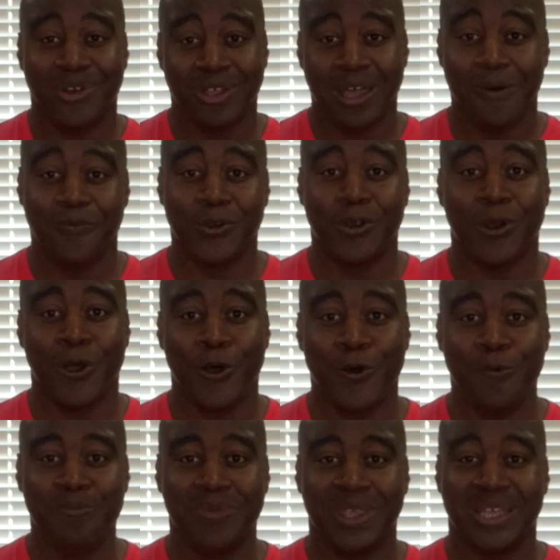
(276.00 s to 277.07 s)
in the comfort of your
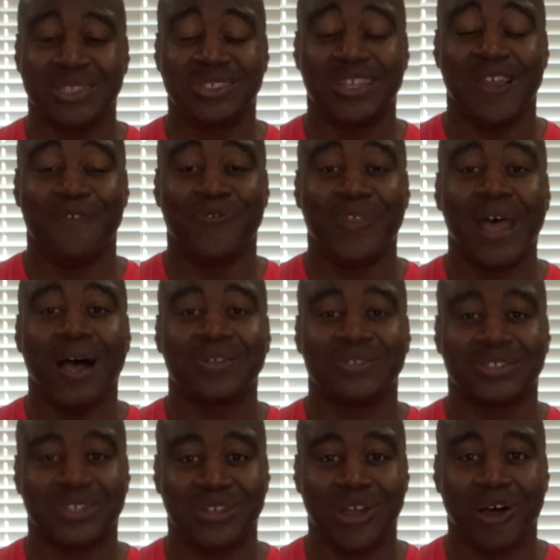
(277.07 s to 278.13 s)
home and save
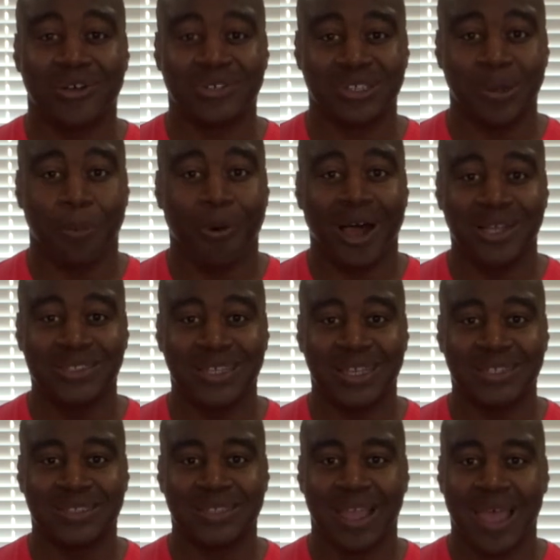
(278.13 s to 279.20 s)
thousands of dollars in the
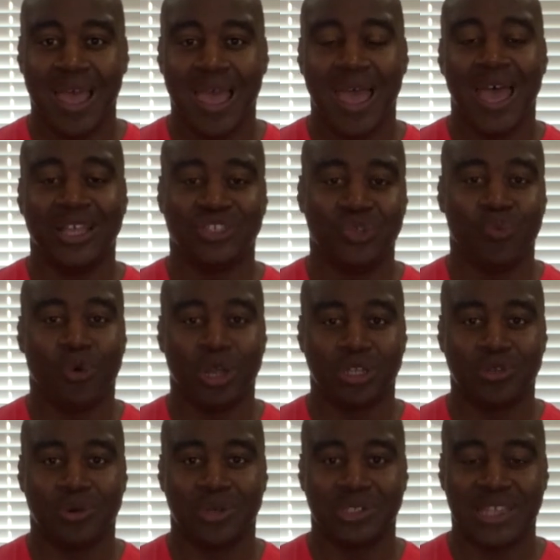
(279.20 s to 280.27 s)
process as you work
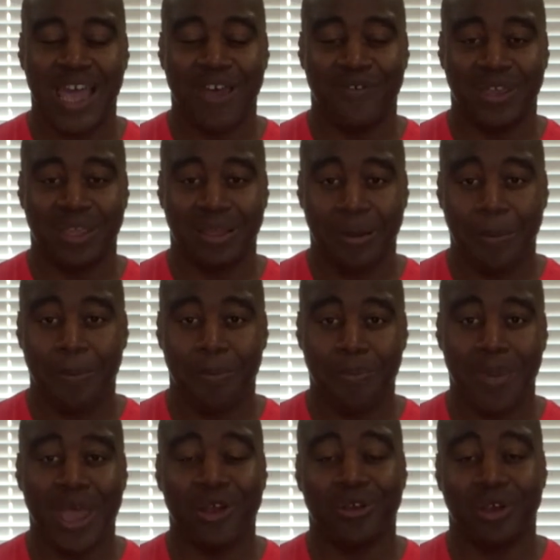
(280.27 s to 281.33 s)
towards having
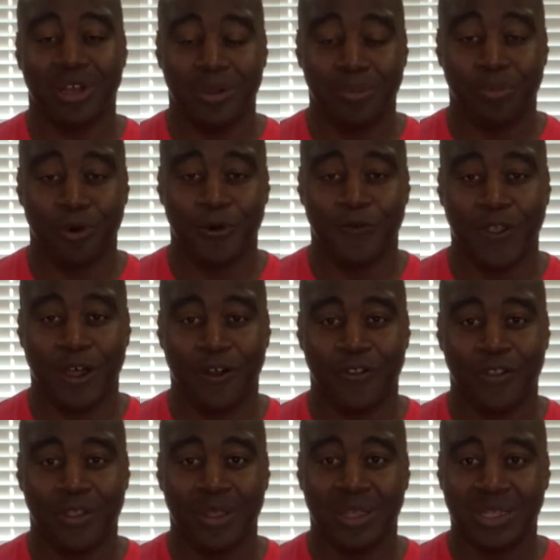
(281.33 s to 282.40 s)
better and improved health.
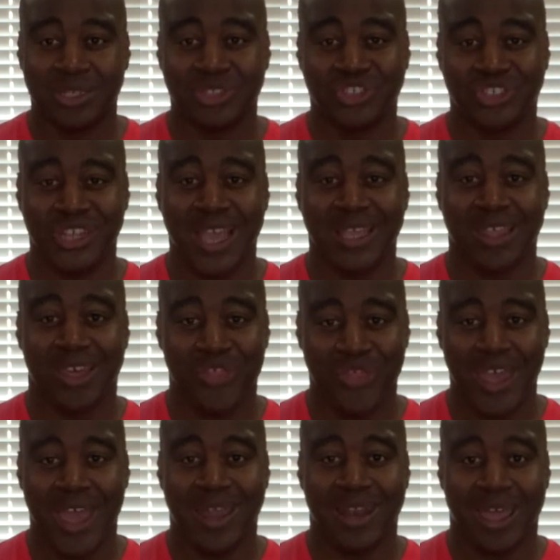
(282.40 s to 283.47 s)
Check that